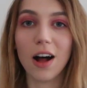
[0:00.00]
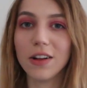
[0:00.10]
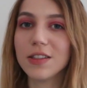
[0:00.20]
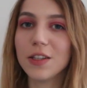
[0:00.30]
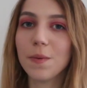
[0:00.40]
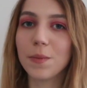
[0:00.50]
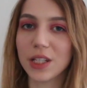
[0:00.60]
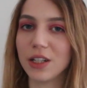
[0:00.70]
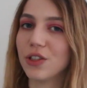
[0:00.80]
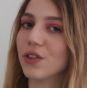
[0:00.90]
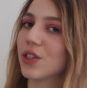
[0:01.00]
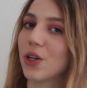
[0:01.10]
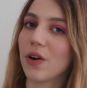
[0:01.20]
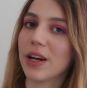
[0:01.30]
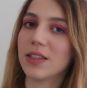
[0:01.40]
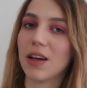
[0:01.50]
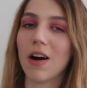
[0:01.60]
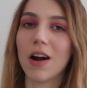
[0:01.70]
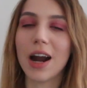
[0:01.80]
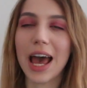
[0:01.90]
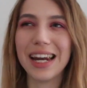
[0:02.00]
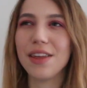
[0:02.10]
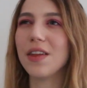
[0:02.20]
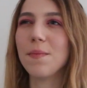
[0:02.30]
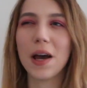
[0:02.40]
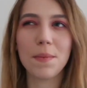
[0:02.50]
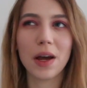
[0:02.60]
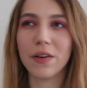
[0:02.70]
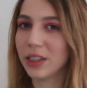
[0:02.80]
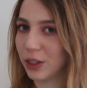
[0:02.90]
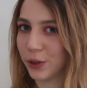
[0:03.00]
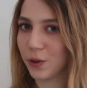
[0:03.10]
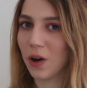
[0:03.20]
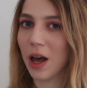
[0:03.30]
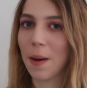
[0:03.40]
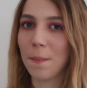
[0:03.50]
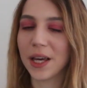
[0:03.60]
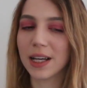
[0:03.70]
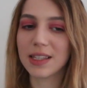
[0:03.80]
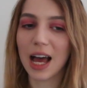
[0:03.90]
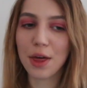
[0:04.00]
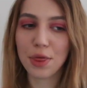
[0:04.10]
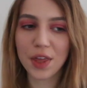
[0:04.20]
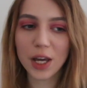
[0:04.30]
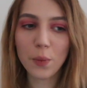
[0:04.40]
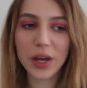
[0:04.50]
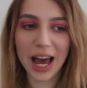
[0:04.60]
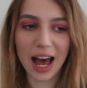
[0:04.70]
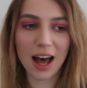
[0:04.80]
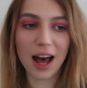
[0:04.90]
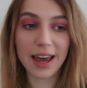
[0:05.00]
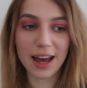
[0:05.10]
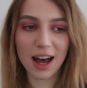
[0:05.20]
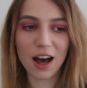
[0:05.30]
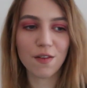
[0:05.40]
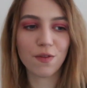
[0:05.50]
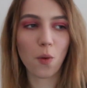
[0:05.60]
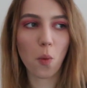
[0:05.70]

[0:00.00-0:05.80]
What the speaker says: Also, potential stories are anything by Mary Lou, because I think I have